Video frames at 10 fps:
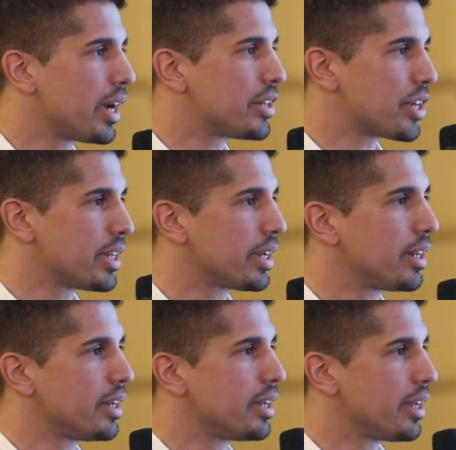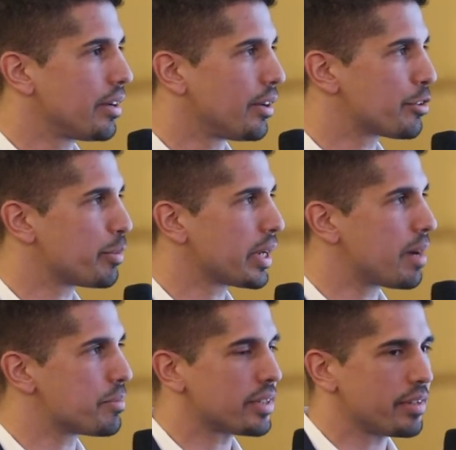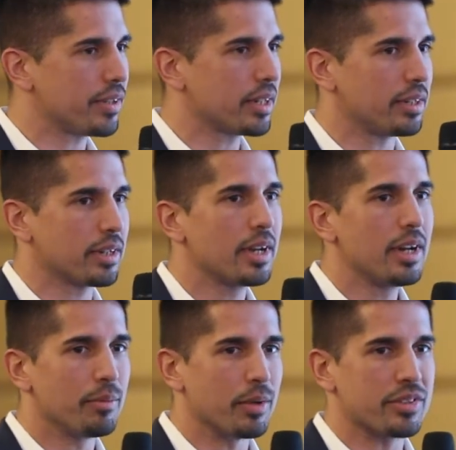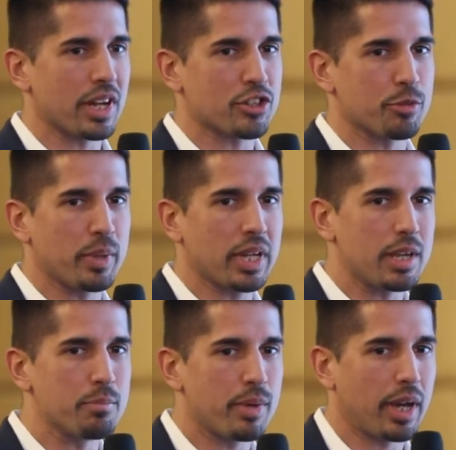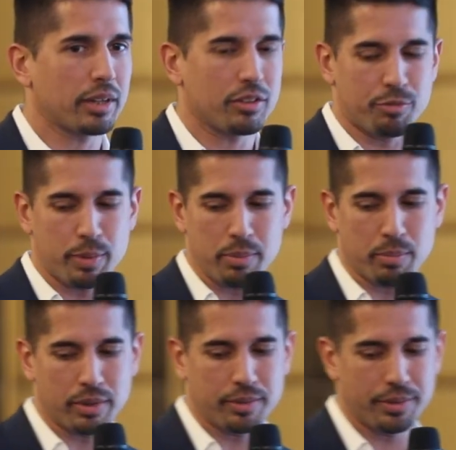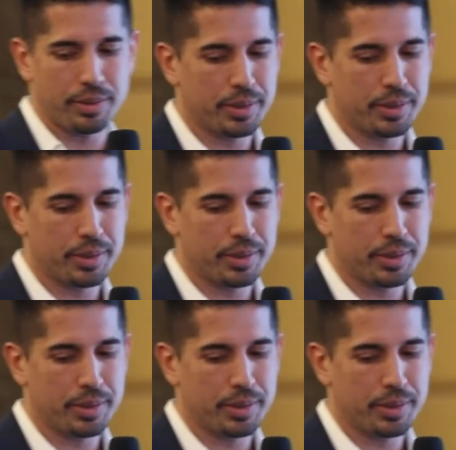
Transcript: hygienically it also becomes difficult with such a big impact of people.